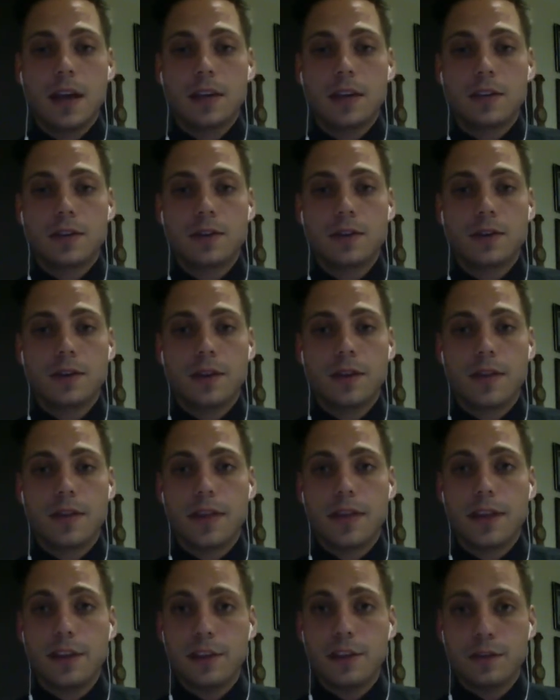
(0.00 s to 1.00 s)
So
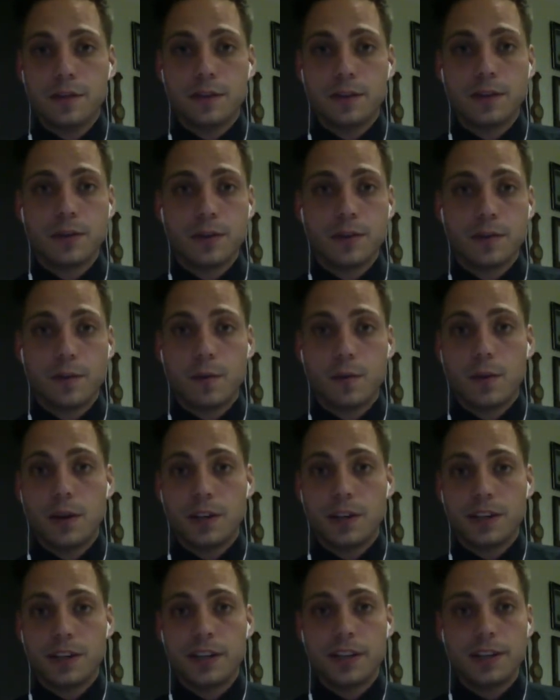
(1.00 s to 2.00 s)
thank you for
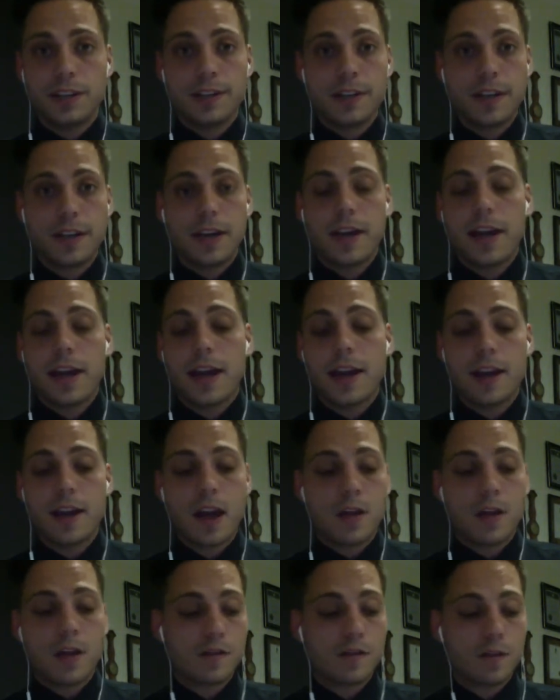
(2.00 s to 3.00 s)
watching and listening, and
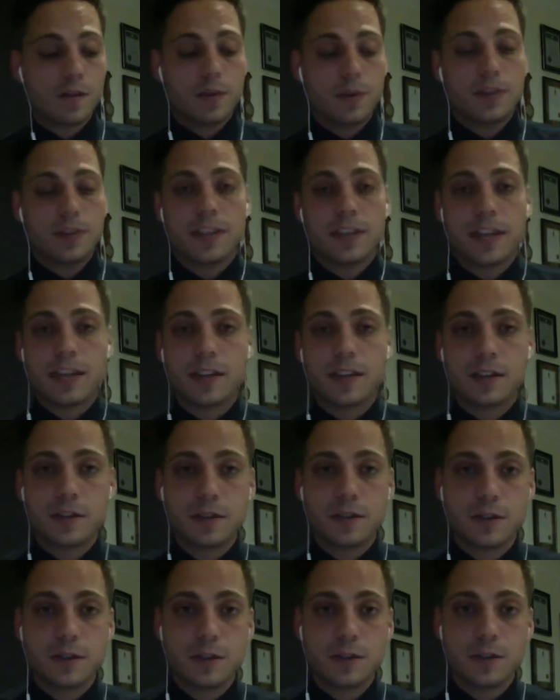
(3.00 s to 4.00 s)
I look forward to getting to
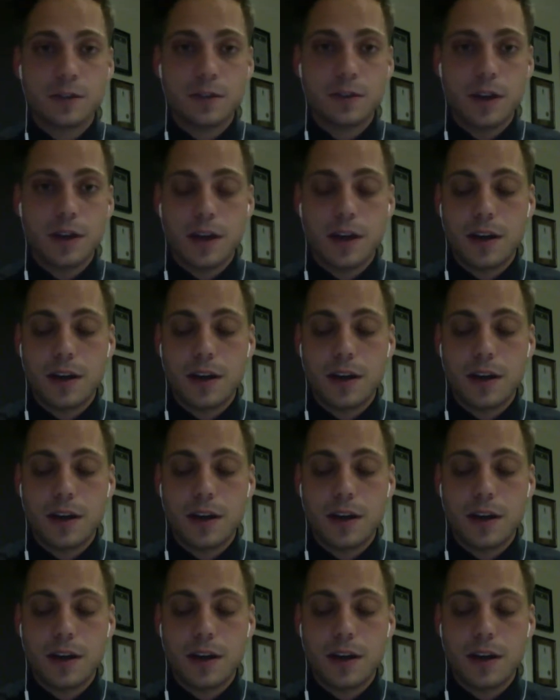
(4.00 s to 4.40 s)
know